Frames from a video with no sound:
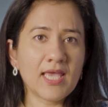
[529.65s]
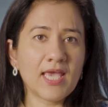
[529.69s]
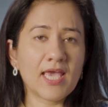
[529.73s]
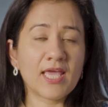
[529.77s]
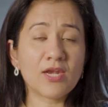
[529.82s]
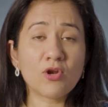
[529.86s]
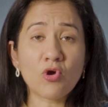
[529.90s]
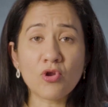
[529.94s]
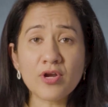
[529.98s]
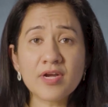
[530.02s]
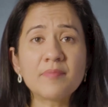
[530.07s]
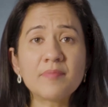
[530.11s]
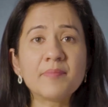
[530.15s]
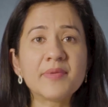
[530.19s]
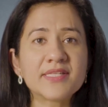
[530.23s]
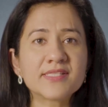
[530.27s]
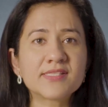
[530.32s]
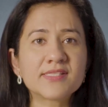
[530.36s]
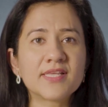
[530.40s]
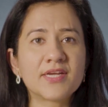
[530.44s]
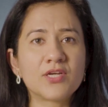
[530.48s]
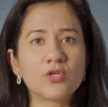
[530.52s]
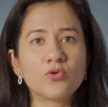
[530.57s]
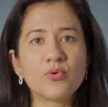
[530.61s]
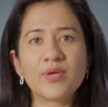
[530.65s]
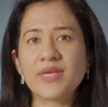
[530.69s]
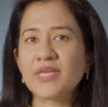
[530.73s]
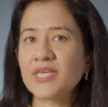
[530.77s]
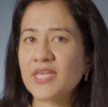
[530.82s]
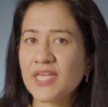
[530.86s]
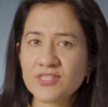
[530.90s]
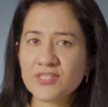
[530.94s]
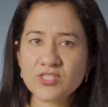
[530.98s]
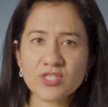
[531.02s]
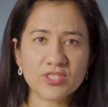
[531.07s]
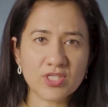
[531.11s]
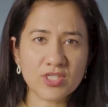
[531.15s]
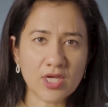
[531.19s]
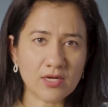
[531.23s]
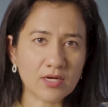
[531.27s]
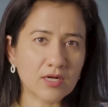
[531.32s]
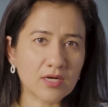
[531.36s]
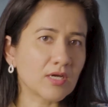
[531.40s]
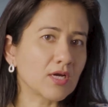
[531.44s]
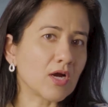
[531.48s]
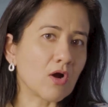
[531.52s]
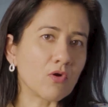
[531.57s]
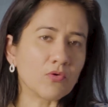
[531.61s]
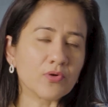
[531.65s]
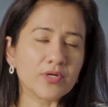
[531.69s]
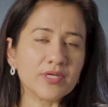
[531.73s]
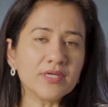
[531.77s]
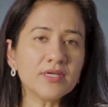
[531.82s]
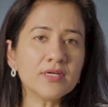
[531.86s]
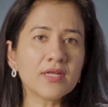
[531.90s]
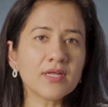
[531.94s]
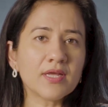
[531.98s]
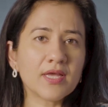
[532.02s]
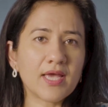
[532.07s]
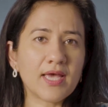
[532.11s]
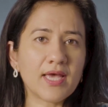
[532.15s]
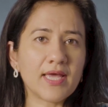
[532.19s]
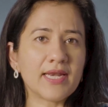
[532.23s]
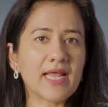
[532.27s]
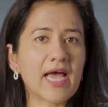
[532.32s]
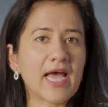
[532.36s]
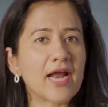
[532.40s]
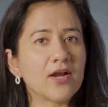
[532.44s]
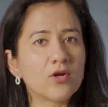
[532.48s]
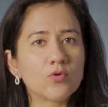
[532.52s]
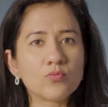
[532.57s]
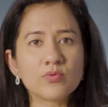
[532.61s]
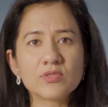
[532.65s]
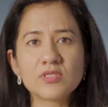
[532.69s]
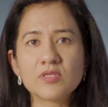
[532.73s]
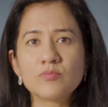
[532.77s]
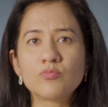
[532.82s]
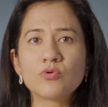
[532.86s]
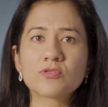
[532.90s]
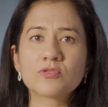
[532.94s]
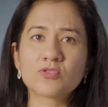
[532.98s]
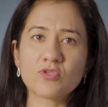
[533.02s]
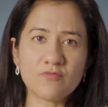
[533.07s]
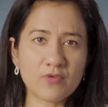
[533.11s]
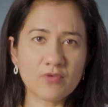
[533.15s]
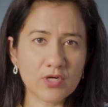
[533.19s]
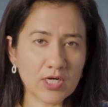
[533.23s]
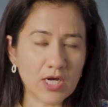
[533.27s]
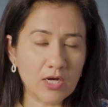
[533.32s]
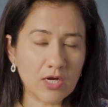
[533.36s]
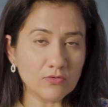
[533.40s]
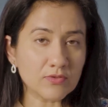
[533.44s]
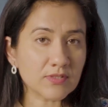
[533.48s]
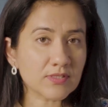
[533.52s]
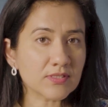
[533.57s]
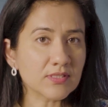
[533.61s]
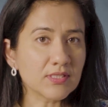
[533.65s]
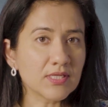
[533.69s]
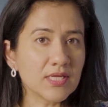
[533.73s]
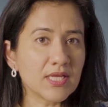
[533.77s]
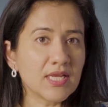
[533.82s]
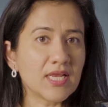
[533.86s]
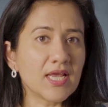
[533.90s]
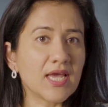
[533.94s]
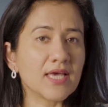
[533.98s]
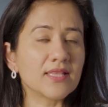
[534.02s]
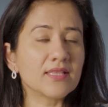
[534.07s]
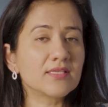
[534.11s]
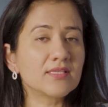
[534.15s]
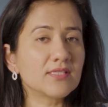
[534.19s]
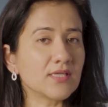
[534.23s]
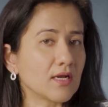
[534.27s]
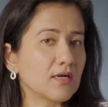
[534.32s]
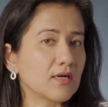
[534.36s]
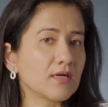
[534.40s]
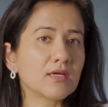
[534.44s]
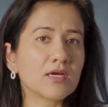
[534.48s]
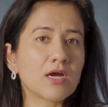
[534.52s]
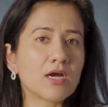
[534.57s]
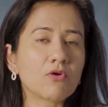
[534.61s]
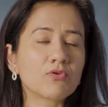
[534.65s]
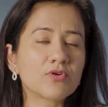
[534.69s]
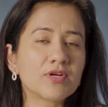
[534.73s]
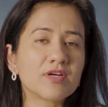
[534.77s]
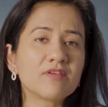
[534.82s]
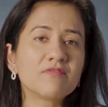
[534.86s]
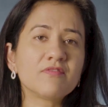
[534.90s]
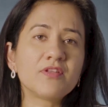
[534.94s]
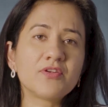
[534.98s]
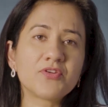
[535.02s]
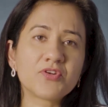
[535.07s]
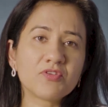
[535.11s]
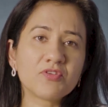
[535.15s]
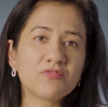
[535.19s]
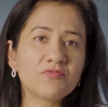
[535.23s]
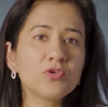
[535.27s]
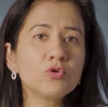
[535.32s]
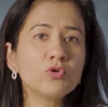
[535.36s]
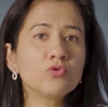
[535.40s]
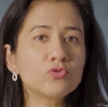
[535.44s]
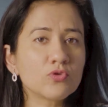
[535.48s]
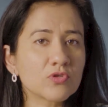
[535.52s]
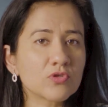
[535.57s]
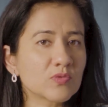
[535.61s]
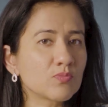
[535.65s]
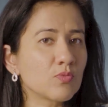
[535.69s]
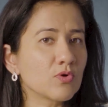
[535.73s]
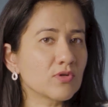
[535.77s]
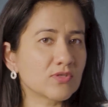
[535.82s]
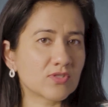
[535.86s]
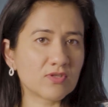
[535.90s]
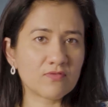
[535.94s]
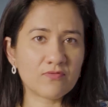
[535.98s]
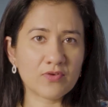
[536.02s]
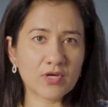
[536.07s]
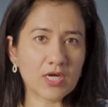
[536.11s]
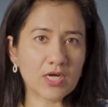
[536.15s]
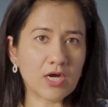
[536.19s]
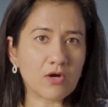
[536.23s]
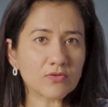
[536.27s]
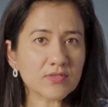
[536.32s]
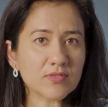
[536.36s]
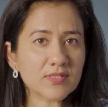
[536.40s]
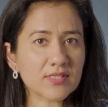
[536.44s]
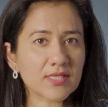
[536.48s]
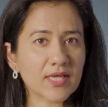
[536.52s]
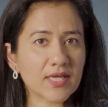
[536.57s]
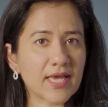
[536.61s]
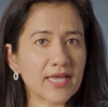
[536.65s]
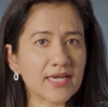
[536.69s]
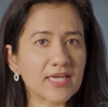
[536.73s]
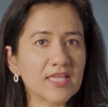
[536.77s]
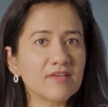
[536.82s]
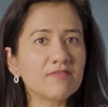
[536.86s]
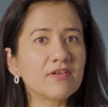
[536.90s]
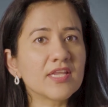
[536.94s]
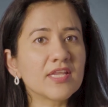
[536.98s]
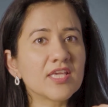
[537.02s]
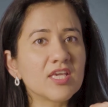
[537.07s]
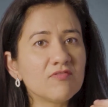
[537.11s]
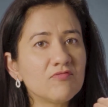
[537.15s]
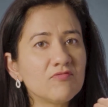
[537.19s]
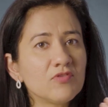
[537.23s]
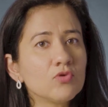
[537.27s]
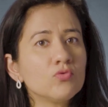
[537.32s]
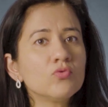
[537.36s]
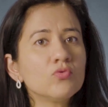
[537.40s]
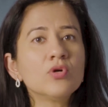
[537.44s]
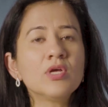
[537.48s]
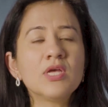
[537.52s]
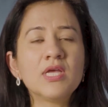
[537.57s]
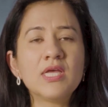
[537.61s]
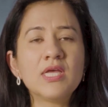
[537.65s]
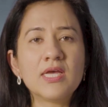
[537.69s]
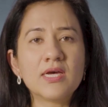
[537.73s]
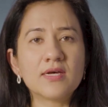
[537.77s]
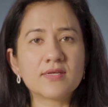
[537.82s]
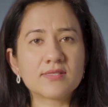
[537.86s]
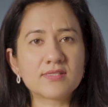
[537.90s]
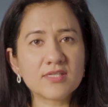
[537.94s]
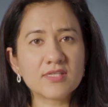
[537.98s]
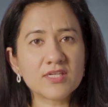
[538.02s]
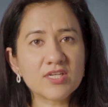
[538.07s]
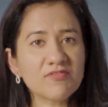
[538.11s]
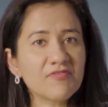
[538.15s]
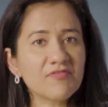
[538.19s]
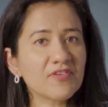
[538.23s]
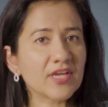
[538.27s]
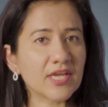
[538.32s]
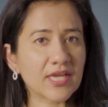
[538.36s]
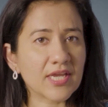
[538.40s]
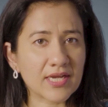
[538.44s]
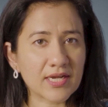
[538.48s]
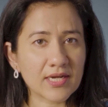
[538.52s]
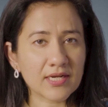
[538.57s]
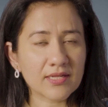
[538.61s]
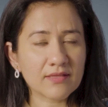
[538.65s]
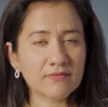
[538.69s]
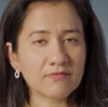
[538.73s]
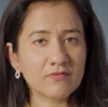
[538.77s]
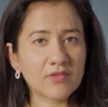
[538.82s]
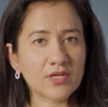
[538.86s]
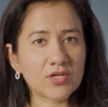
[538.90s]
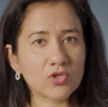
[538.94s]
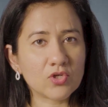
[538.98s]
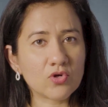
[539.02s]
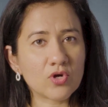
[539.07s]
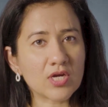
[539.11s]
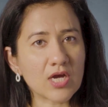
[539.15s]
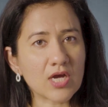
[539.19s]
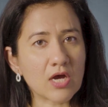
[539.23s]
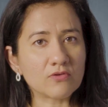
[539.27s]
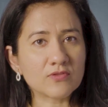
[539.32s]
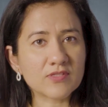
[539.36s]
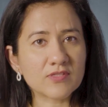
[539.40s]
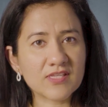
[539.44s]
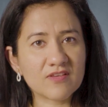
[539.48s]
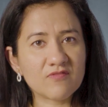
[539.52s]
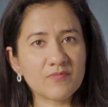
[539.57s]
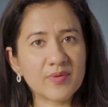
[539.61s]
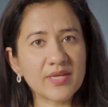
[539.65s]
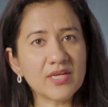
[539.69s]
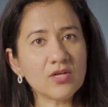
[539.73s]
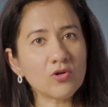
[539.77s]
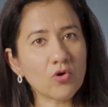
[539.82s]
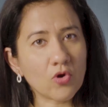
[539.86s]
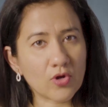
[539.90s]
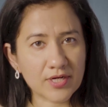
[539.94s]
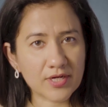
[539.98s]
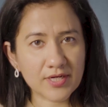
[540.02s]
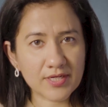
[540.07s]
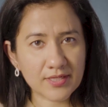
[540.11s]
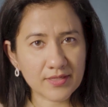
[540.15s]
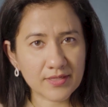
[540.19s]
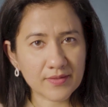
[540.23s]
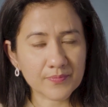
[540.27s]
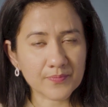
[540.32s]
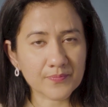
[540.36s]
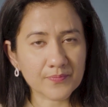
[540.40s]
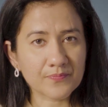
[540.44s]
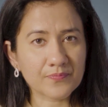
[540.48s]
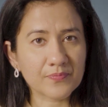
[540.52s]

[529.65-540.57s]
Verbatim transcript: An audit means that you engage a chartered accountant and hand over the books of accounts and the chartered accountant will review those books of accounts and he will give you a certificate that your accounts have been audited.